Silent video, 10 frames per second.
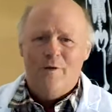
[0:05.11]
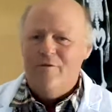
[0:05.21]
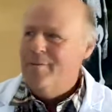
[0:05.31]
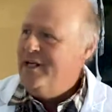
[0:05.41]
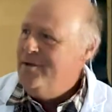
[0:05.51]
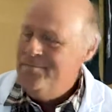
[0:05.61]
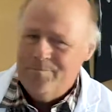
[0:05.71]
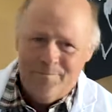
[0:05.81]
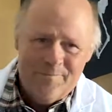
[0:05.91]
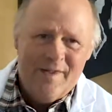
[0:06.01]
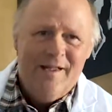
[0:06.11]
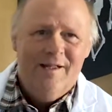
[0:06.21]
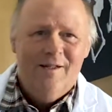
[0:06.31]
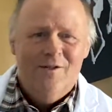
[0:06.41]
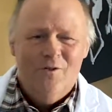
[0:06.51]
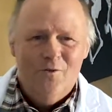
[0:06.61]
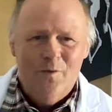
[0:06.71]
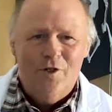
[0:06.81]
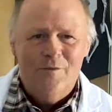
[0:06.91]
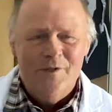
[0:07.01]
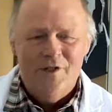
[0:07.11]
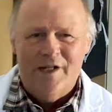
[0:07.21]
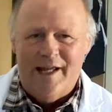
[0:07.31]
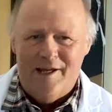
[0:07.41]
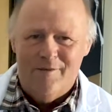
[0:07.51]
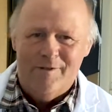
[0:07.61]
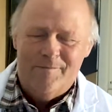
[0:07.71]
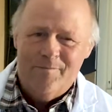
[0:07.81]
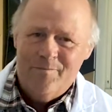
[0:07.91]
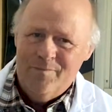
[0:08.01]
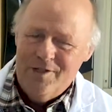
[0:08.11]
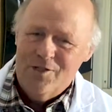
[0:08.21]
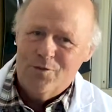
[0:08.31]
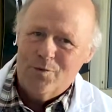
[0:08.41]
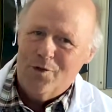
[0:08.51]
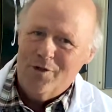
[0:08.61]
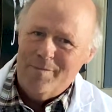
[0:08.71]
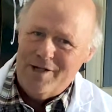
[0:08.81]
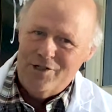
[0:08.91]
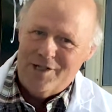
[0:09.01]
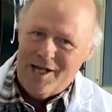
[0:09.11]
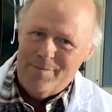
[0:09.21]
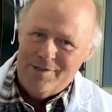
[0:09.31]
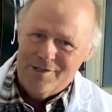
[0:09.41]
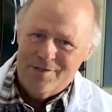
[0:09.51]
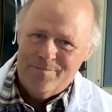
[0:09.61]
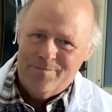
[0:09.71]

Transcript: everybody, welcome to the lab. This is where all the magic happens.